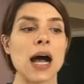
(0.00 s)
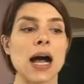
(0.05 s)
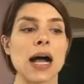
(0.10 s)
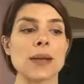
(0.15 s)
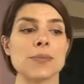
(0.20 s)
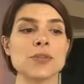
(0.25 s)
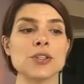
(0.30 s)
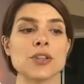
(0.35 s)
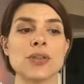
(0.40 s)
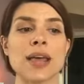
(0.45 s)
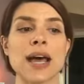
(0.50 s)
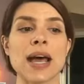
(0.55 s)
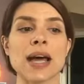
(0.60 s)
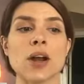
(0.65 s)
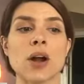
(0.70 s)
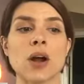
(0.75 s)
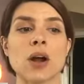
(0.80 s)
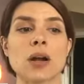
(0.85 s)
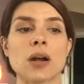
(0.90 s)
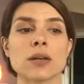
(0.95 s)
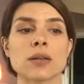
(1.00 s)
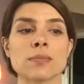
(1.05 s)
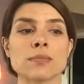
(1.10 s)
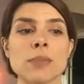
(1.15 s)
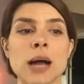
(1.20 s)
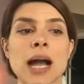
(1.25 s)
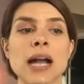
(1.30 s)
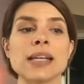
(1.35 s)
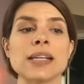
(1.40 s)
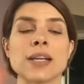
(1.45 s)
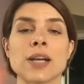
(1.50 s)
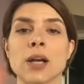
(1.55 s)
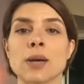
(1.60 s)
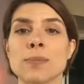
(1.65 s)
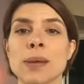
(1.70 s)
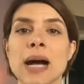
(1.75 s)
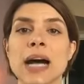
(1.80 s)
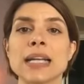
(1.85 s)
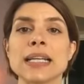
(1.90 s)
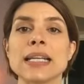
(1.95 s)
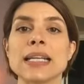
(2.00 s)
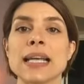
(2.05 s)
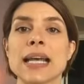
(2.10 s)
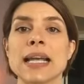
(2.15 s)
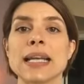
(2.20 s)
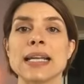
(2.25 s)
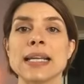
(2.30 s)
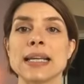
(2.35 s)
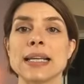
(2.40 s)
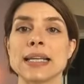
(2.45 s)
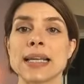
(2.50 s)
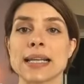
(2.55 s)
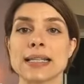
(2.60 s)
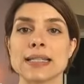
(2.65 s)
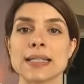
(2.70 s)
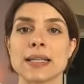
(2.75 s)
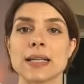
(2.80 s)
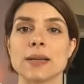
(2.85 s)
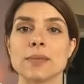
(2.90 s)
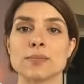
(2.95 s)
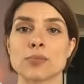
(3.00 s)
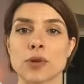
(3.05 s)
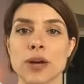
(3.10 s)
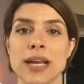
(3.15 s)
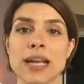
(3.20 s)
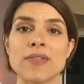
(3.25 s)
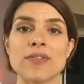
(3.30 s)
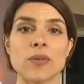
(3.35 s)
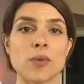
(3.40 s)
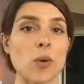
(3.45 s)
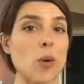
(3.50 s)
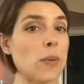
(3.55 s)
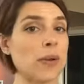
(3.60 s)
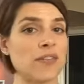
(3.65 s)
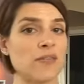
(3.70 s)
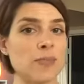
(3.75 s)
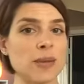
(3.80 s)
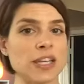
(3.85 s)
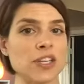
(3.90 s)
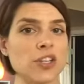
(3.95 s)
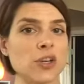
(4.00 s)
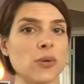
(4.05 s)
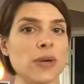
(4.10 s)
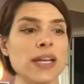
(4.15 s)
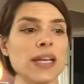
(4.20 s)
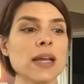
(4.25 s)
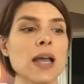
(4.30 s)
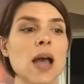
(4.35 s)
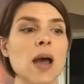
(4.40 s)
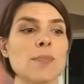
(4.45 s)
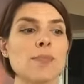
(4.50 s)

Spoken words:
so that our mind and our body gets a break from what we've been doing,